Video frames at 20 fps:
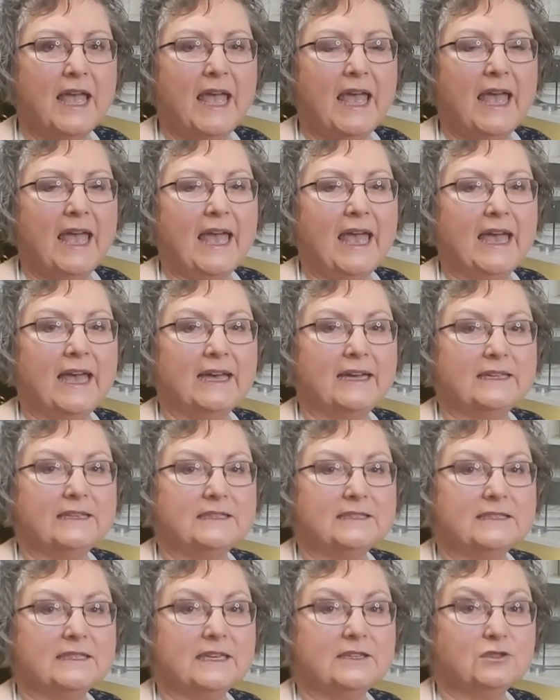
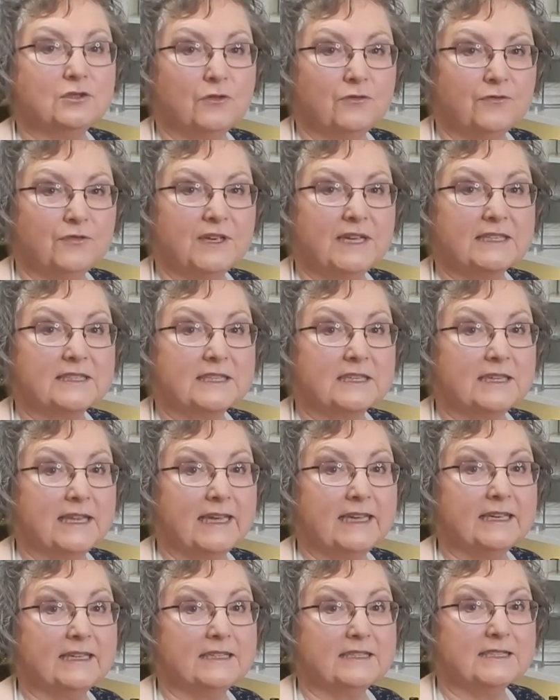And don't forget to like
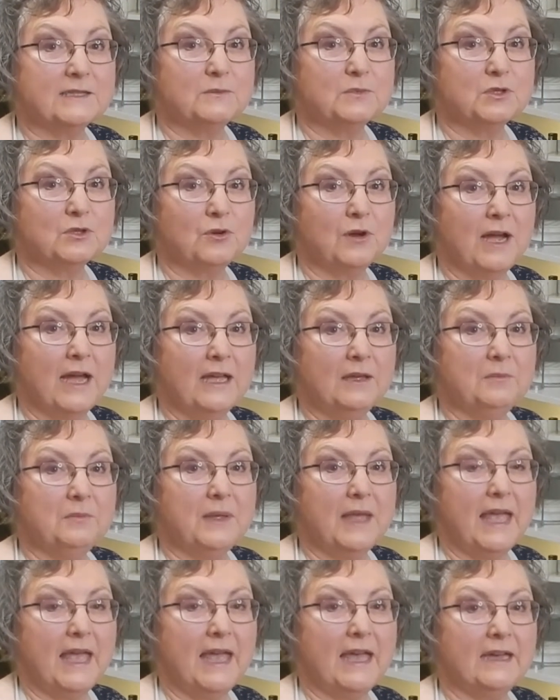and subscribe
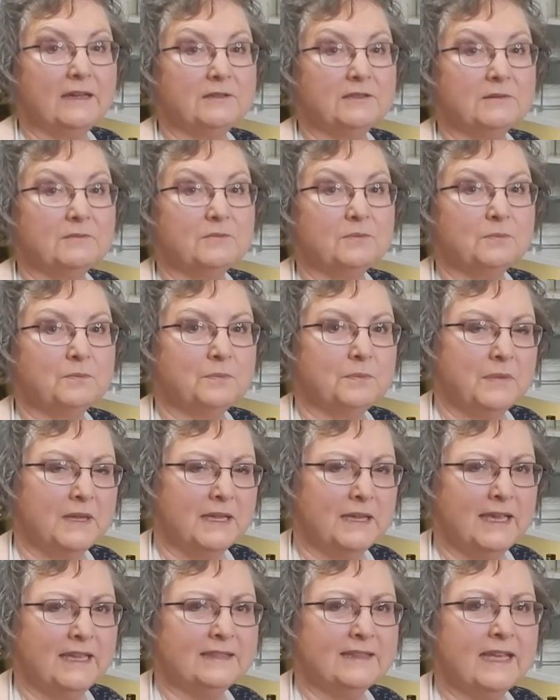and
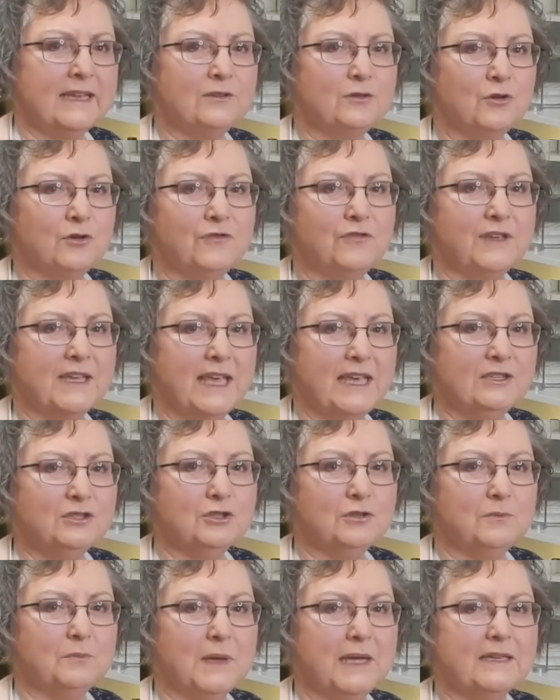hit that notification
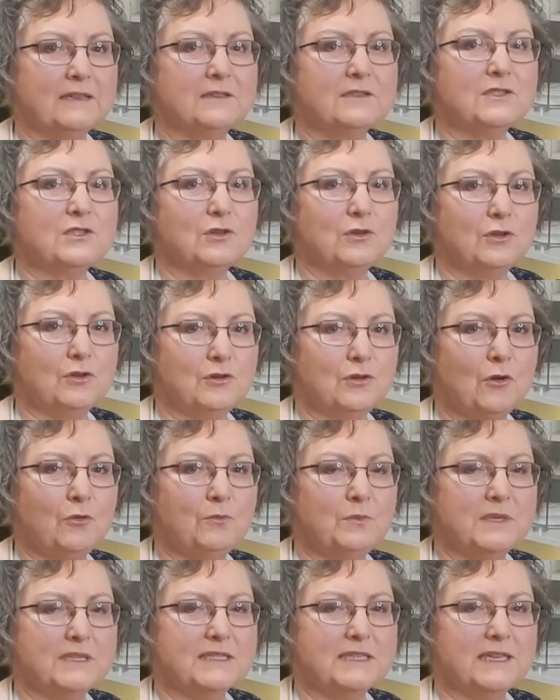button so you don't
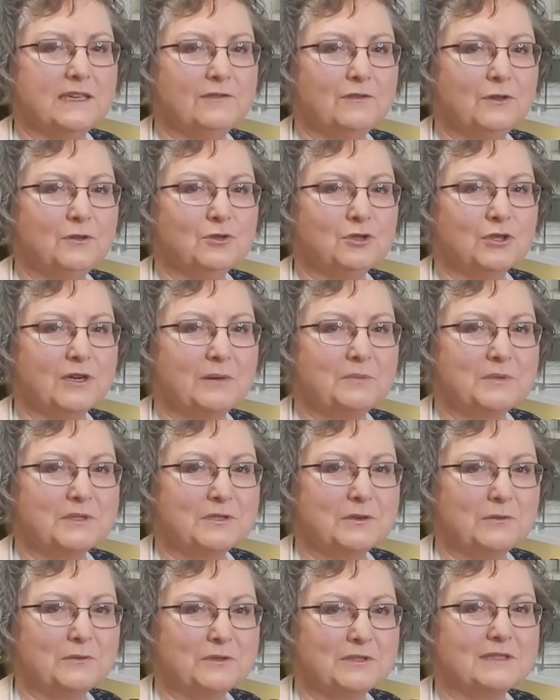miss any future
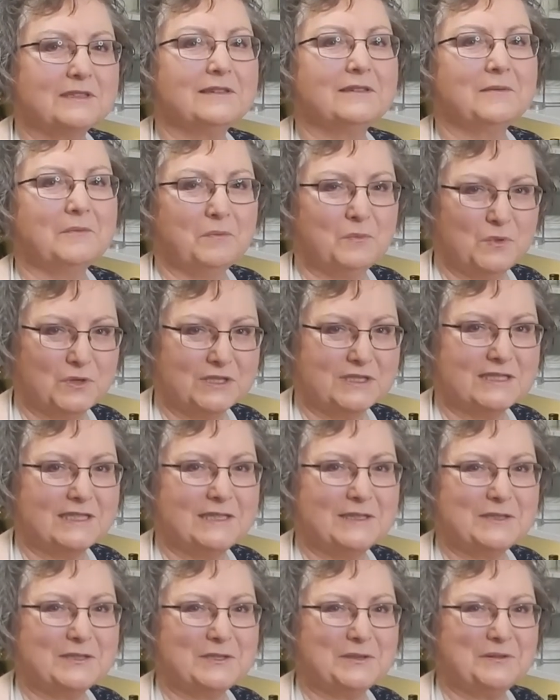episodes. We'll see you
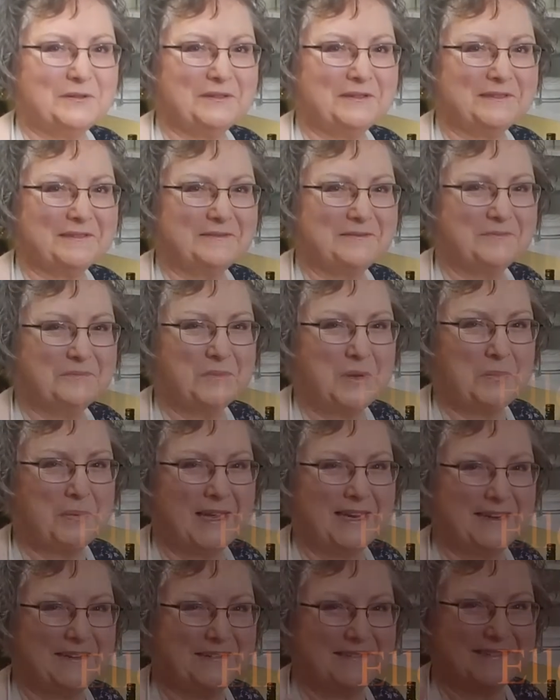soon. Bye-bye
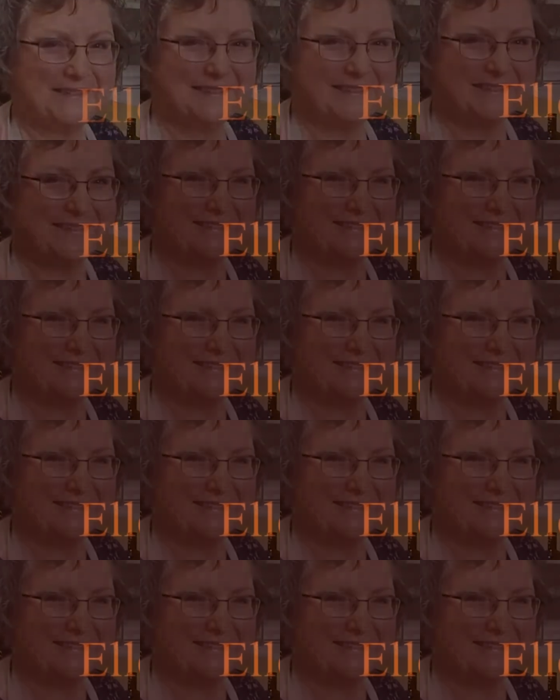now.